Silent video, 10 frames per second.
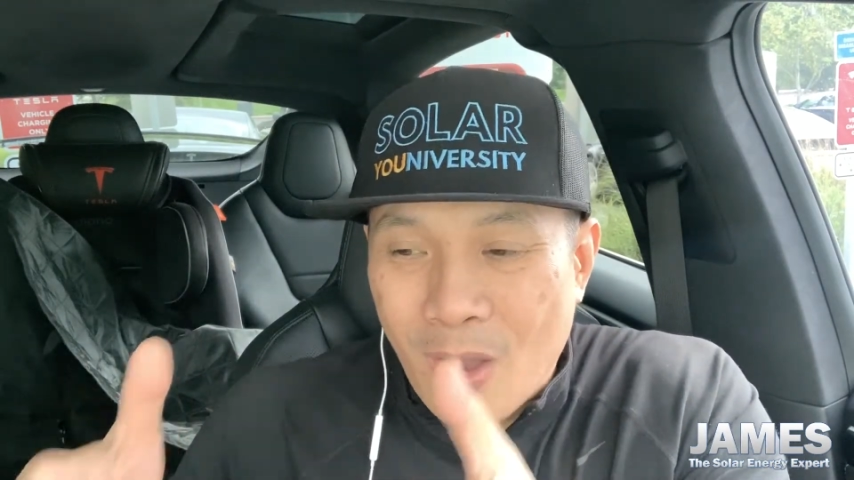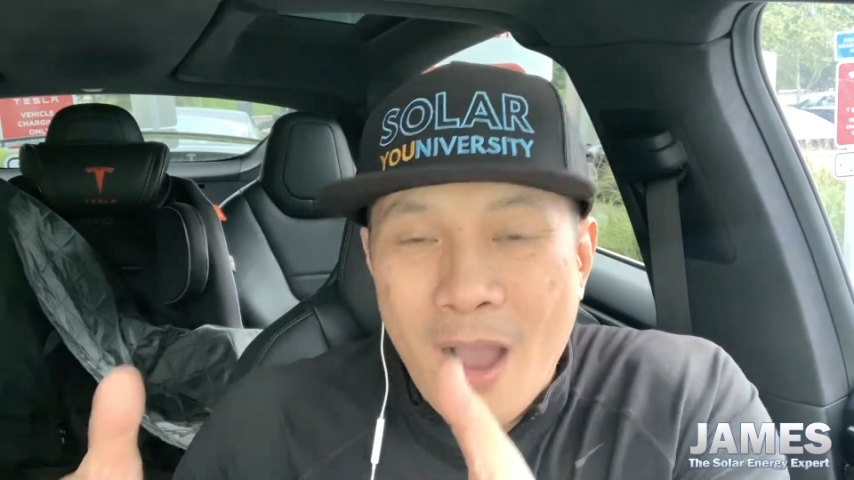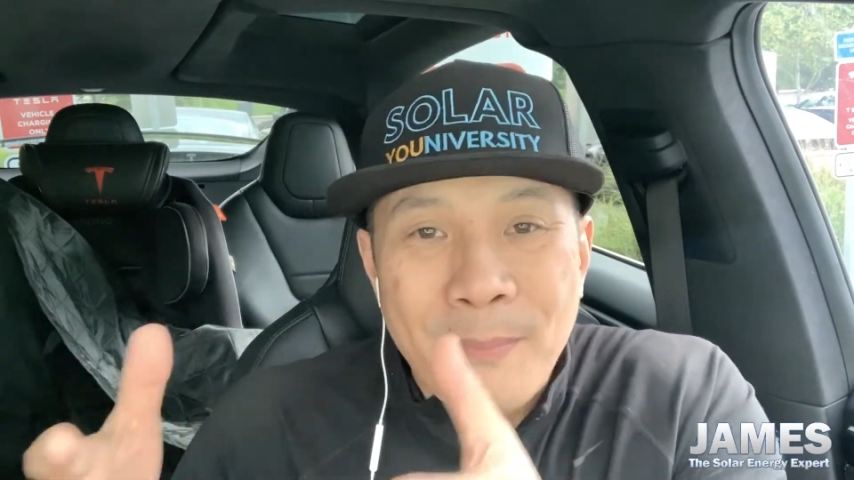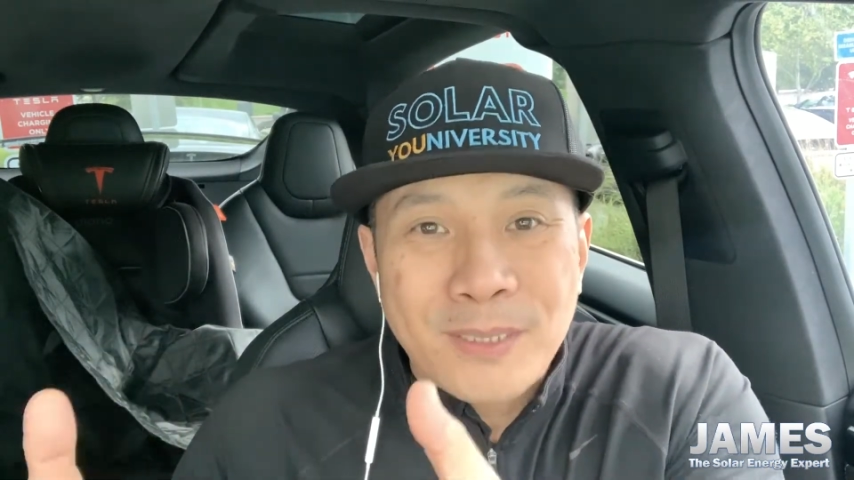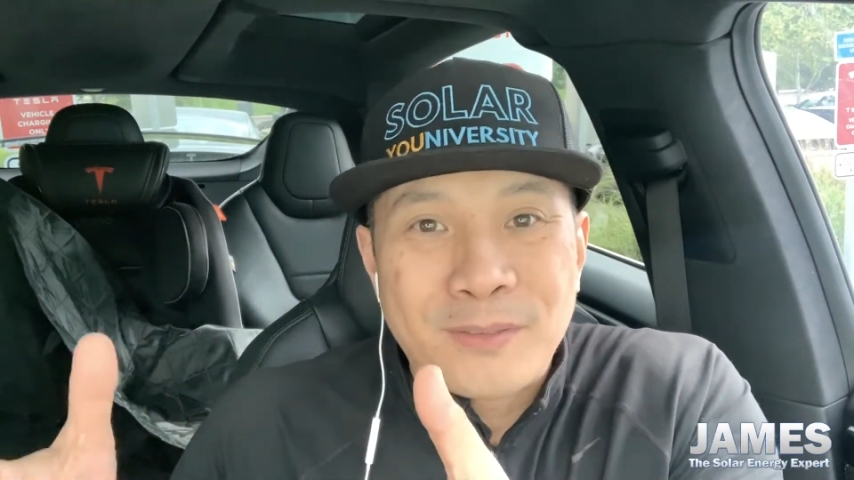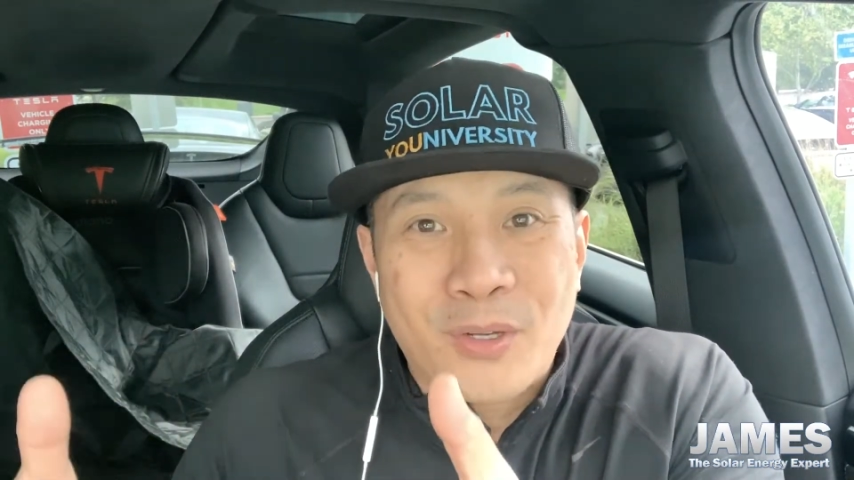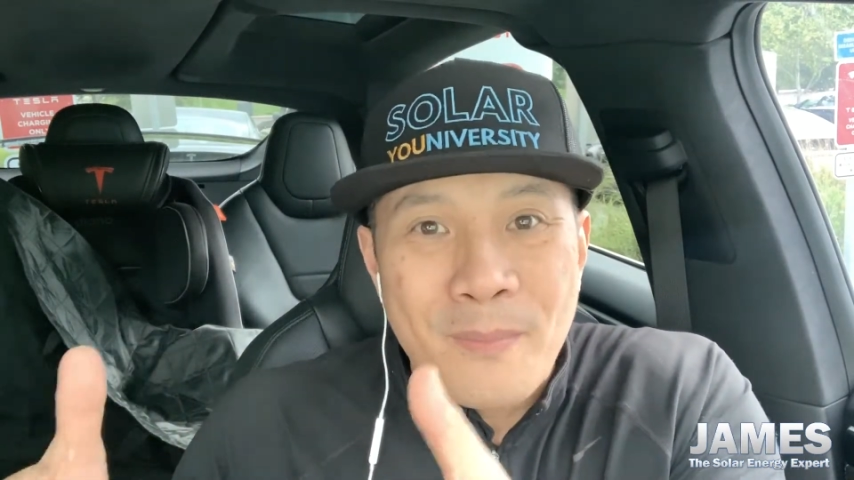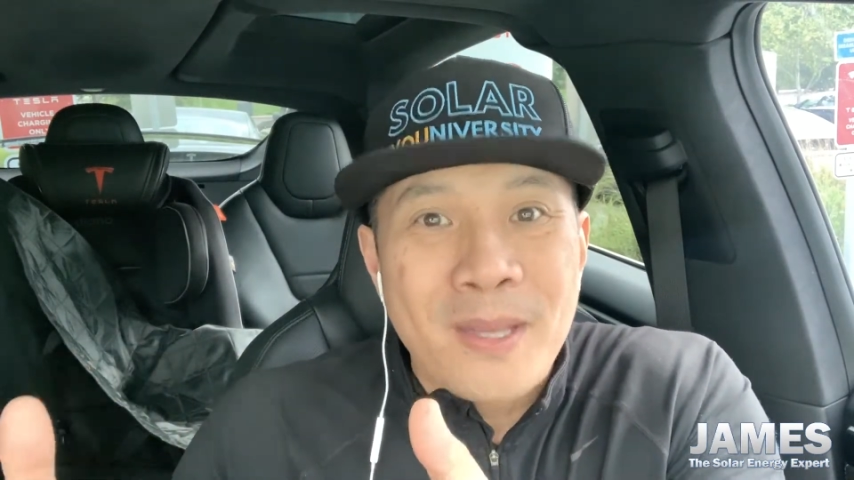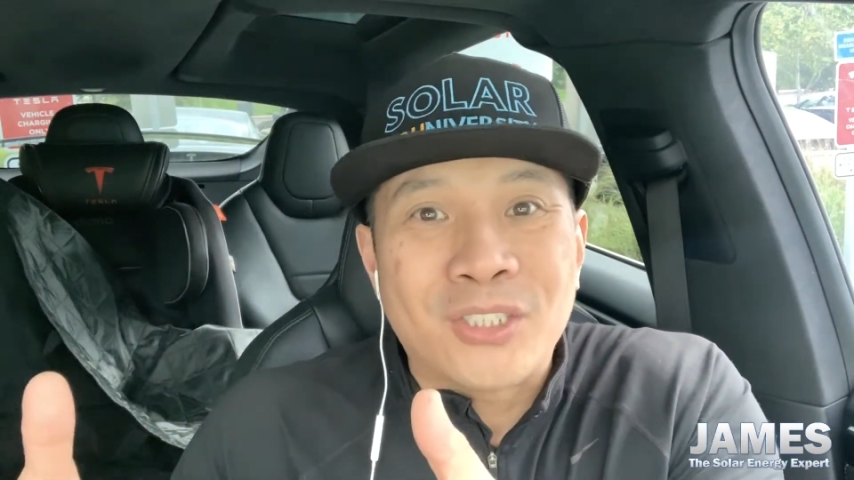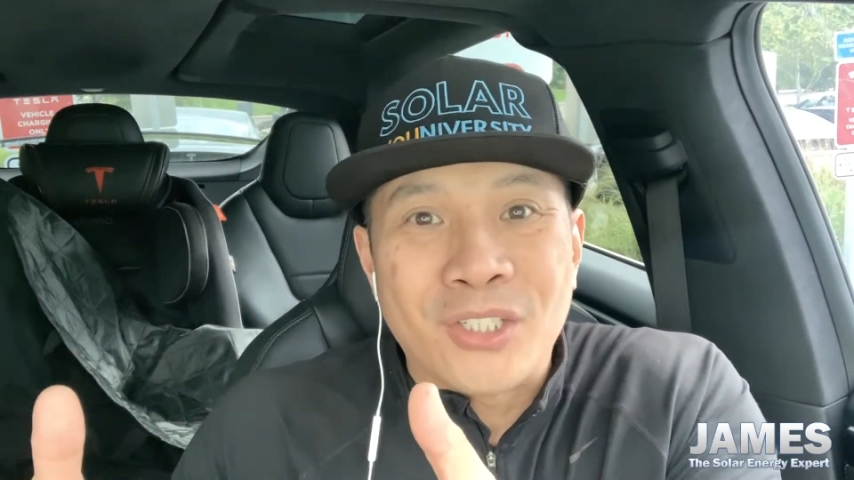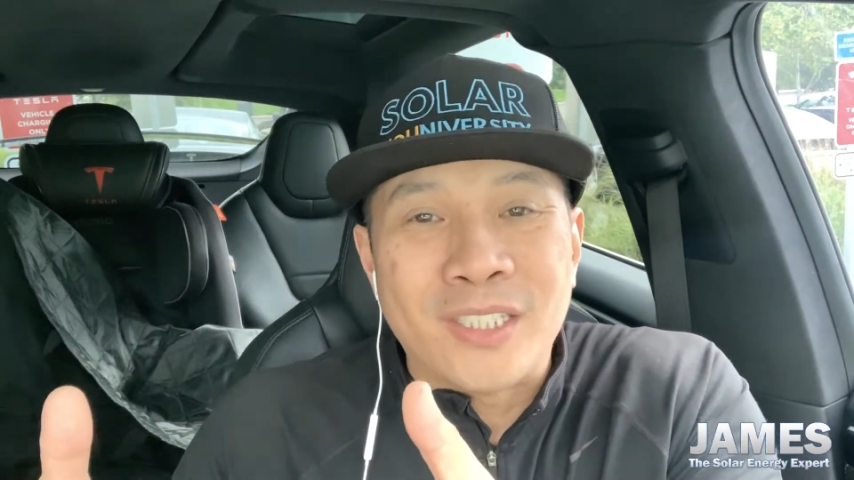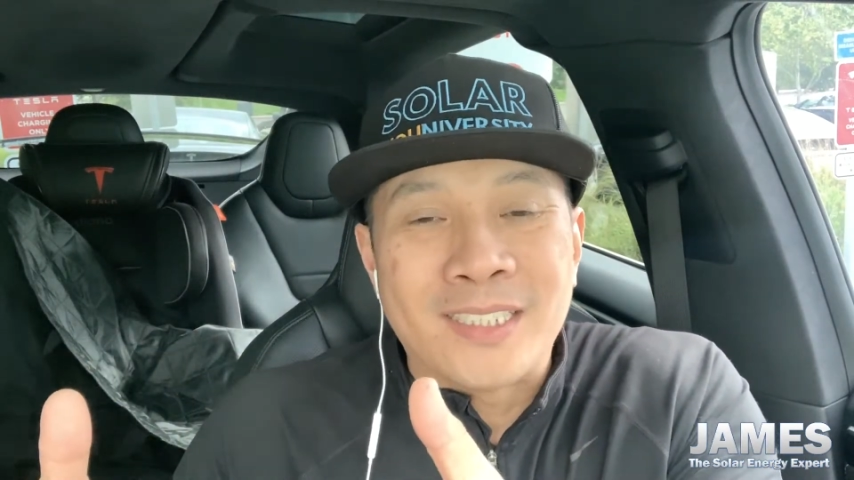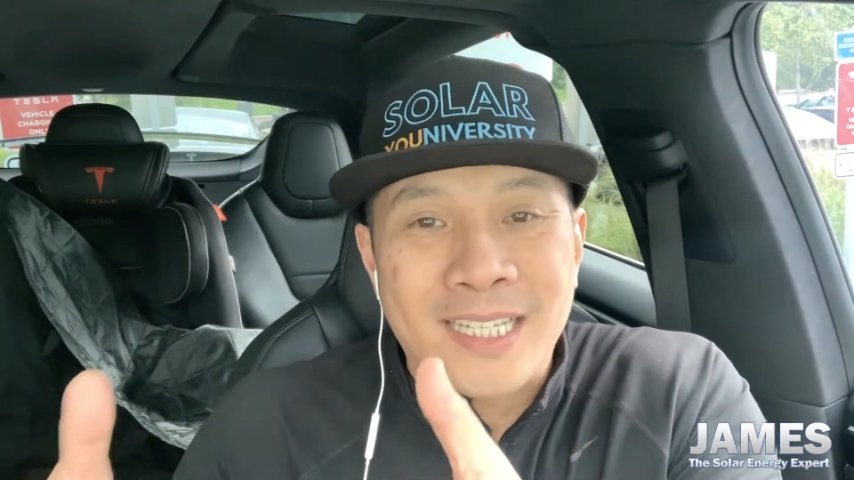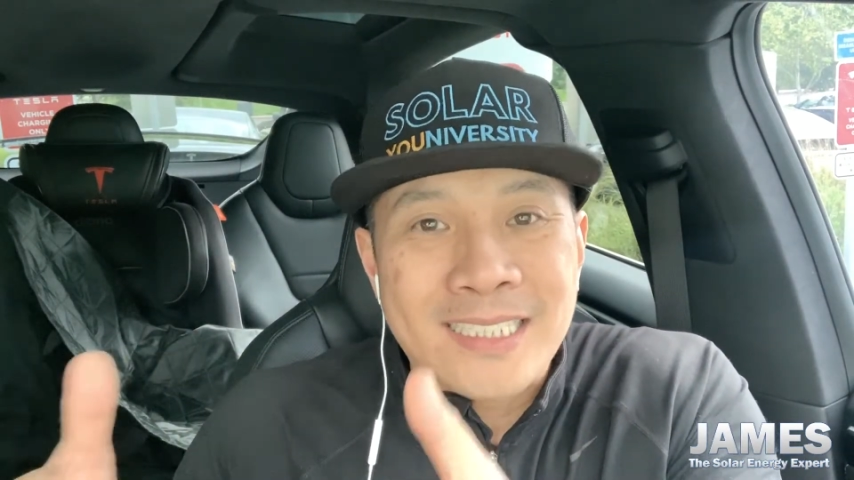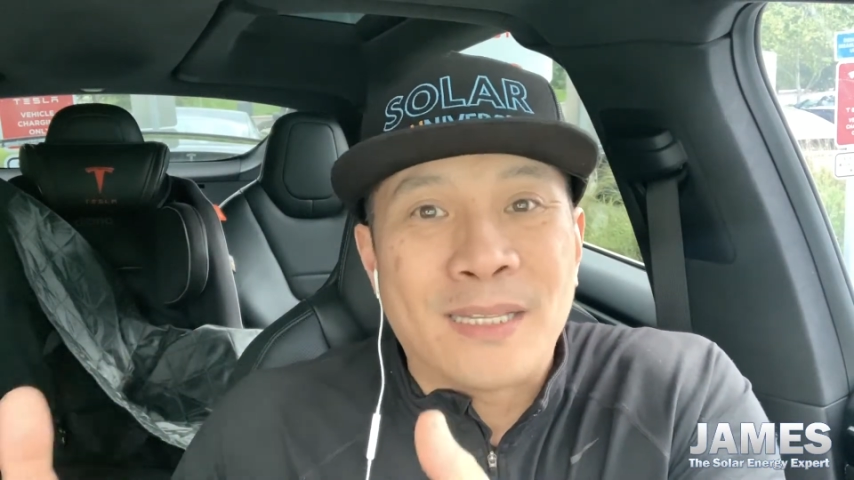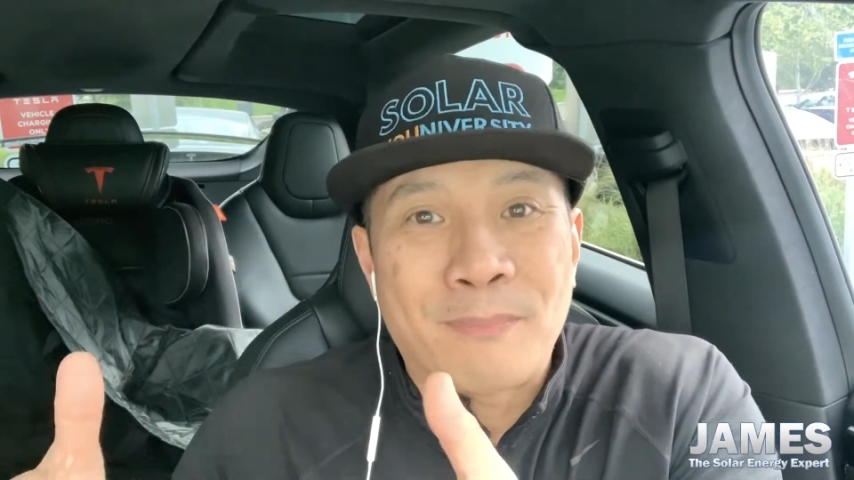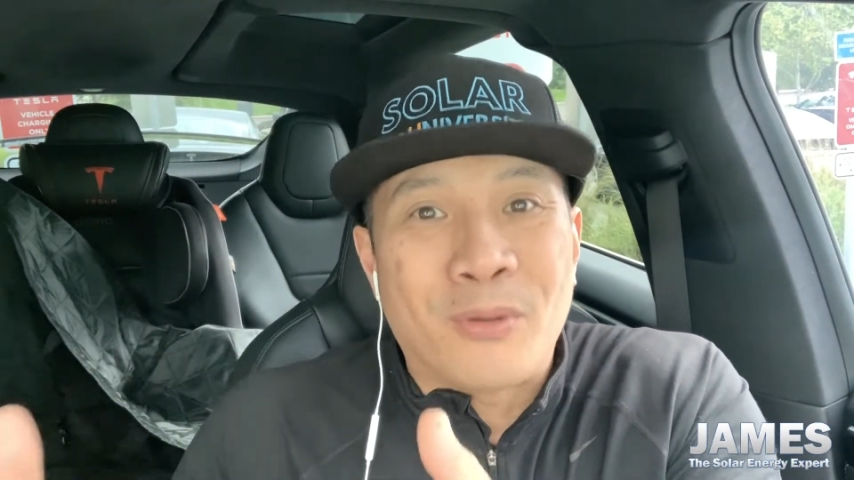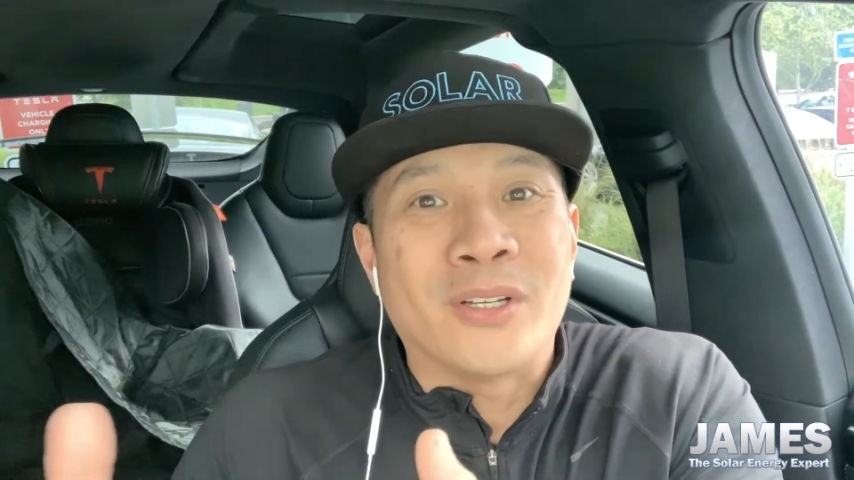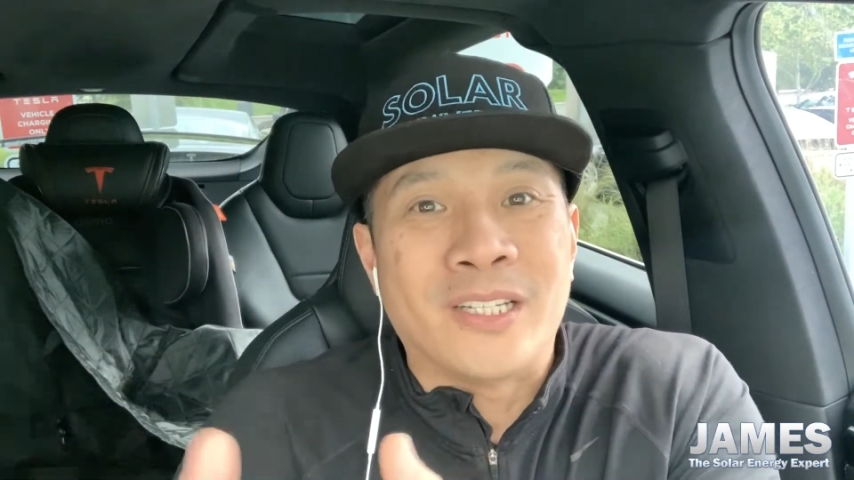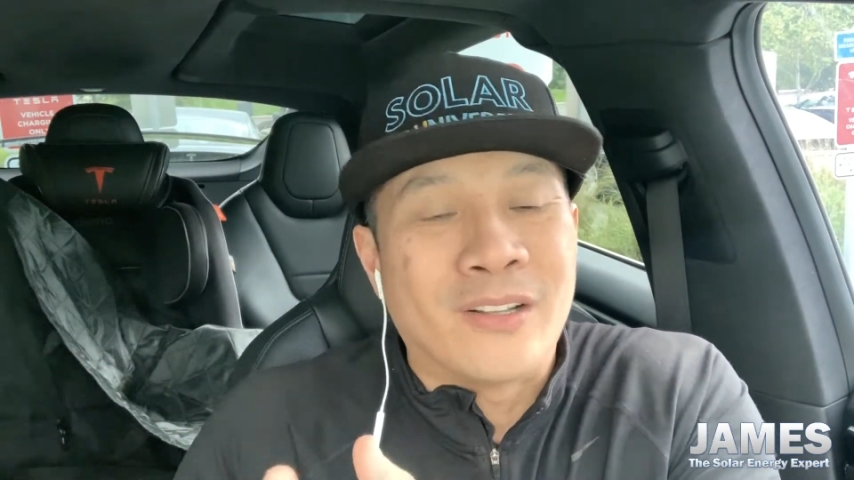how much commissions is it
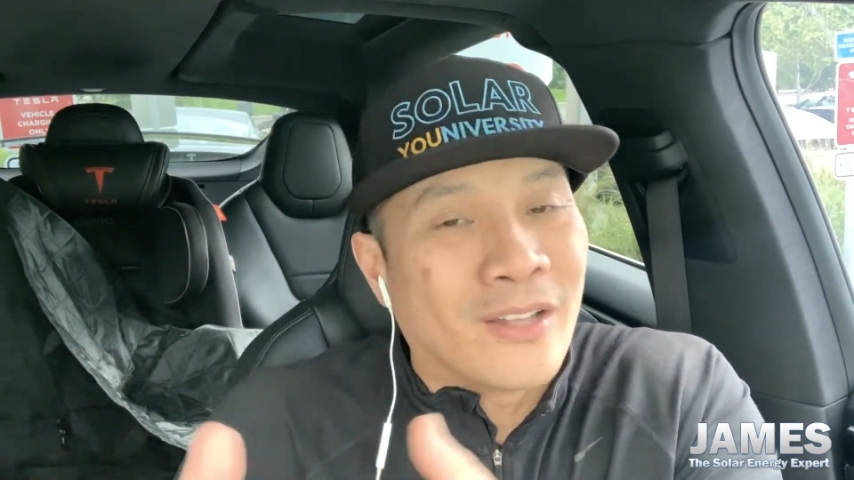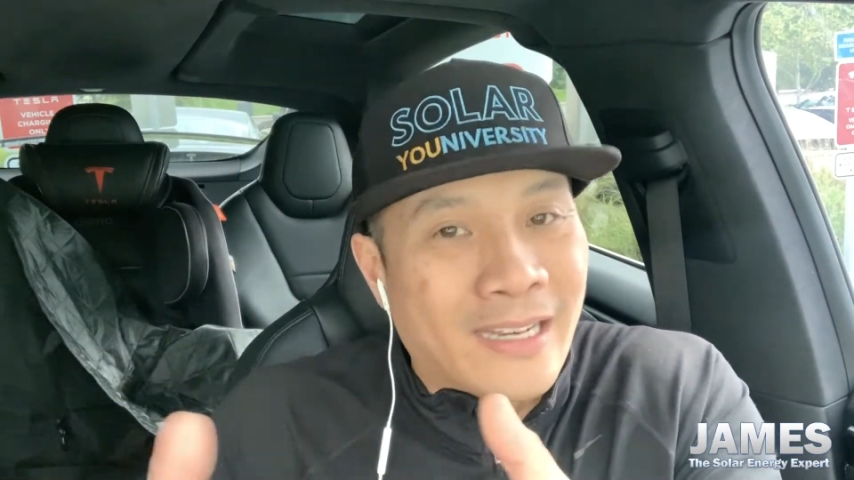per deal,